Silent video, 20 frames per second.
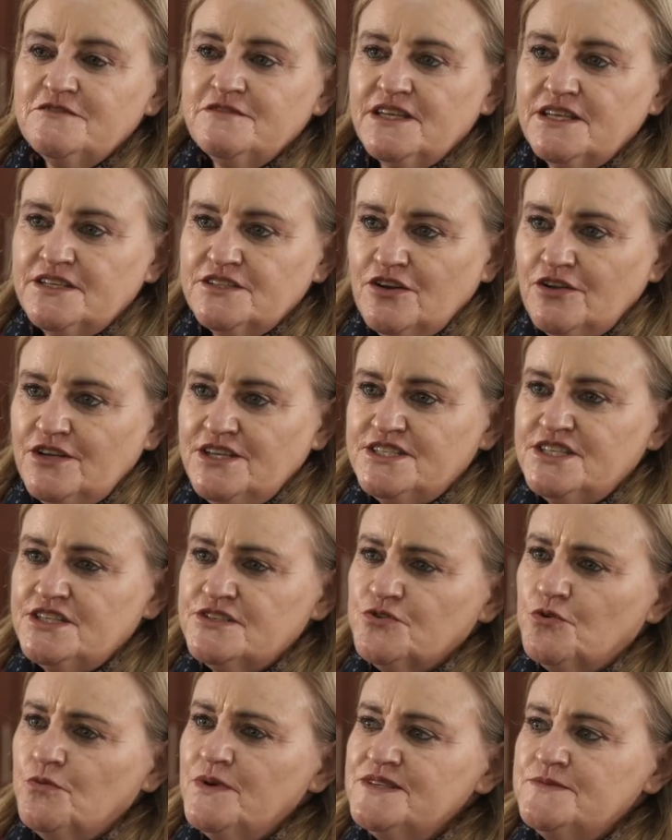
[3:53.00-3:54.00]
of technology, it's
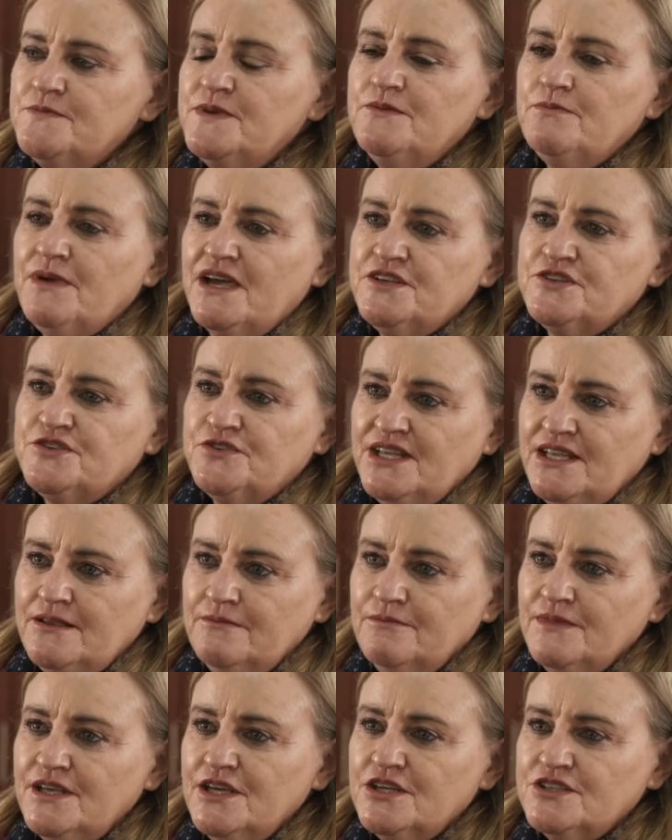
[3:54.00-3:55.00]
always been my
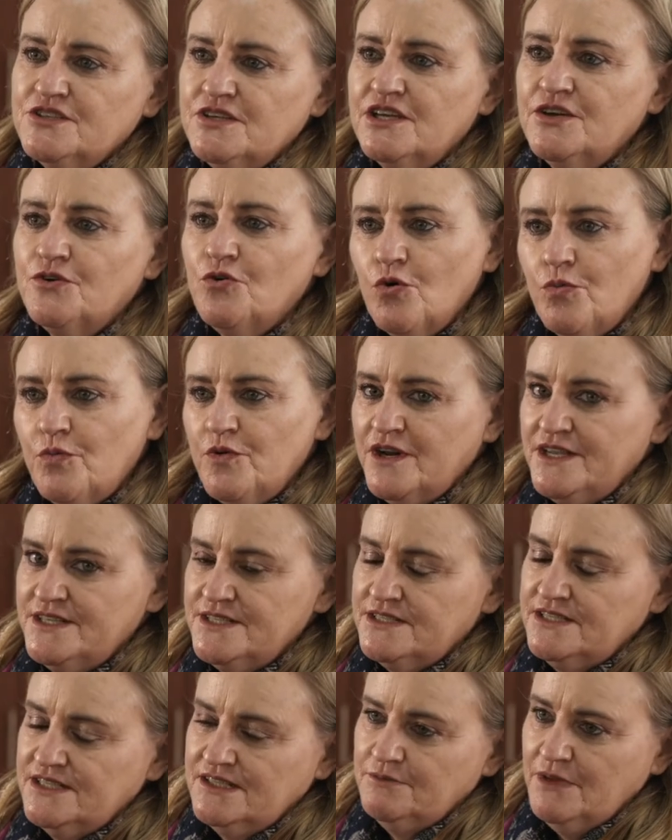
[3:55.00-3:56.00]
dream to
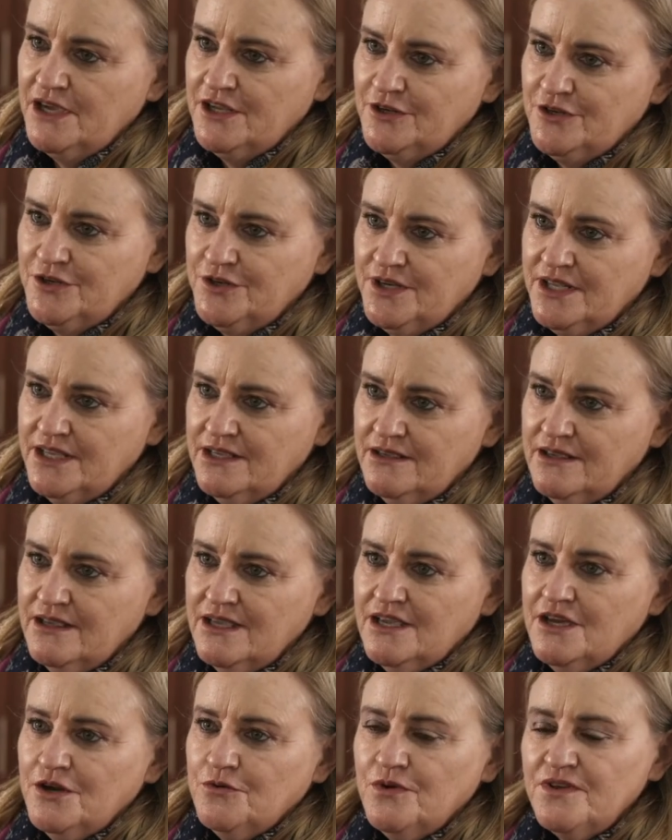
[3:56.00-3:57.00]
incorporated in my learning.
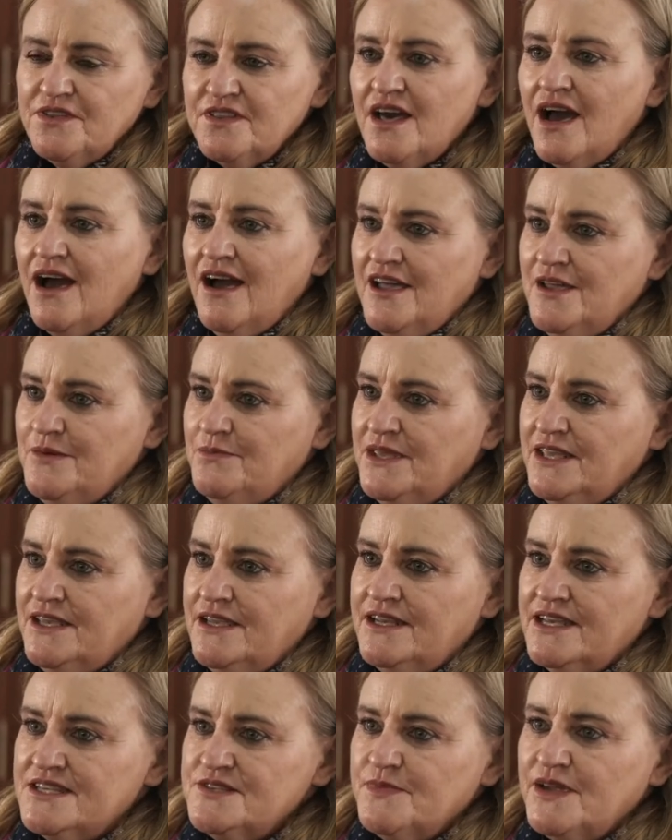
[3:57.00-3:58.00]
With the IB,
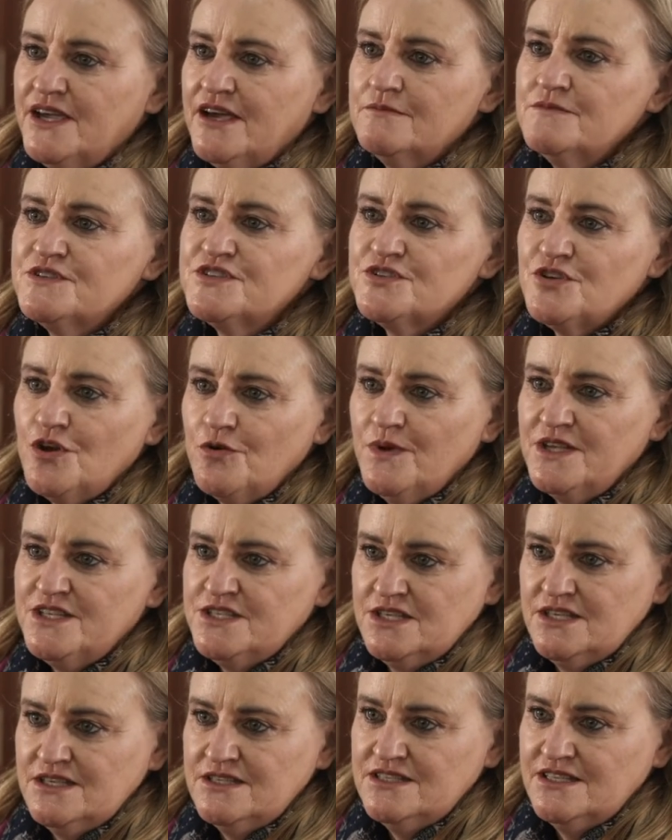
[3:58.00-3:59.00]
it has become so
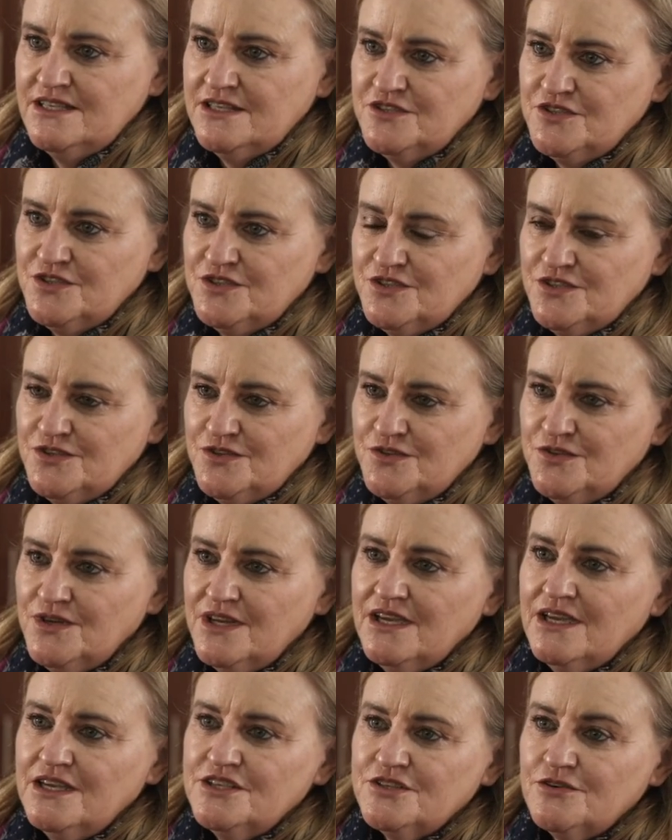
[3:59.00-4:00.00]
much easier to do.
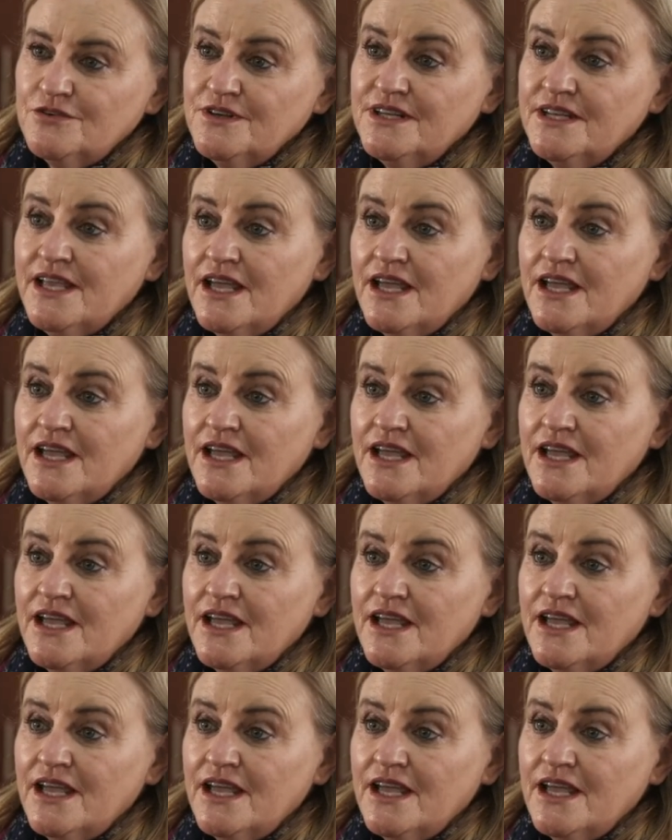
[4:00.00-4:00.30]
Children